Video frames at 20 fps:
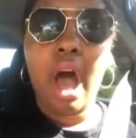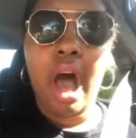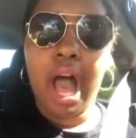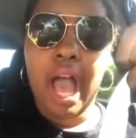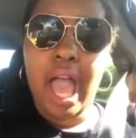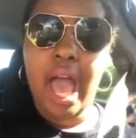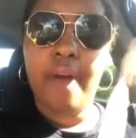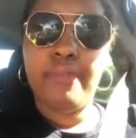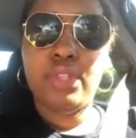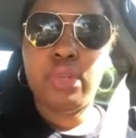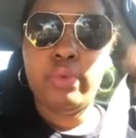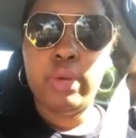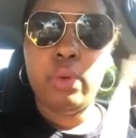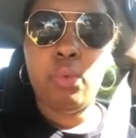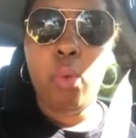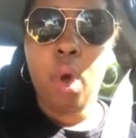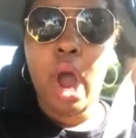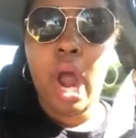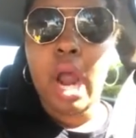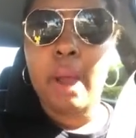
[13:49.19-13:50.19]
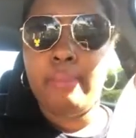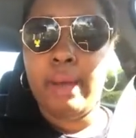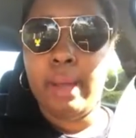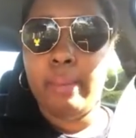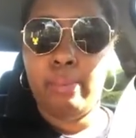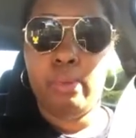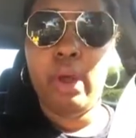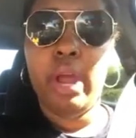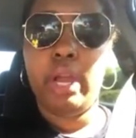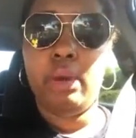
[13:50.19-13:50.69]
I have to rewire my
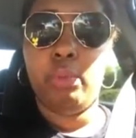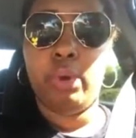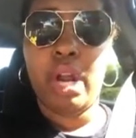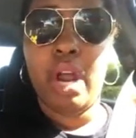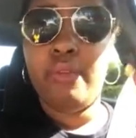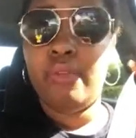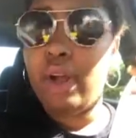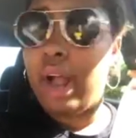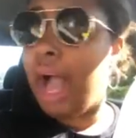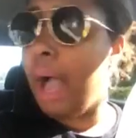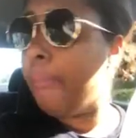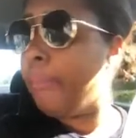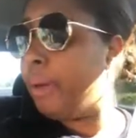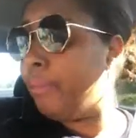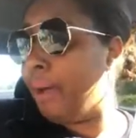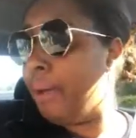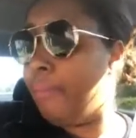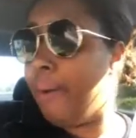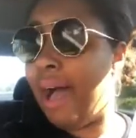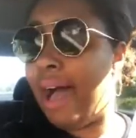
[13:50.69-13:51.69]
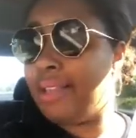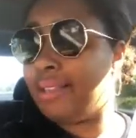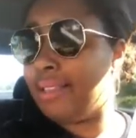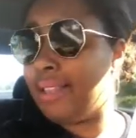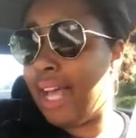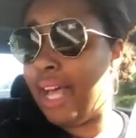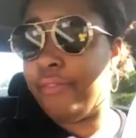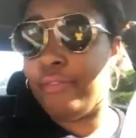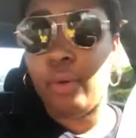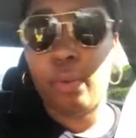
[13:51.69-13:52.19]
brain. Whatever happened in my past
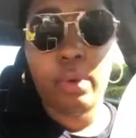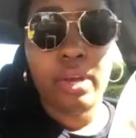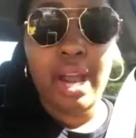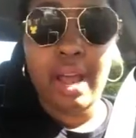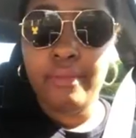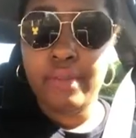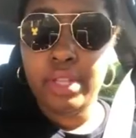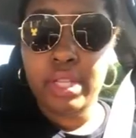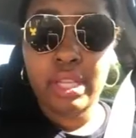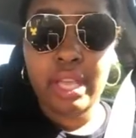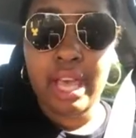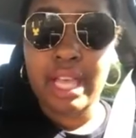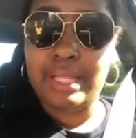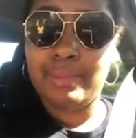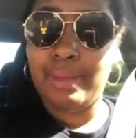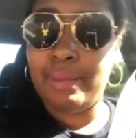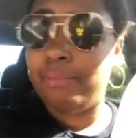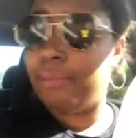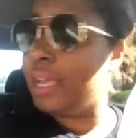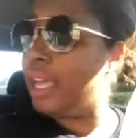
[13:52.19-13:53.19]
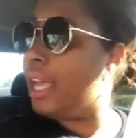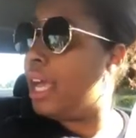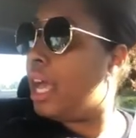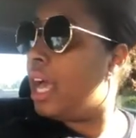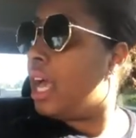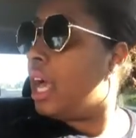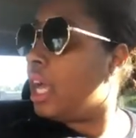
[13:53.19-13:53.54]
life or whatever the case may be,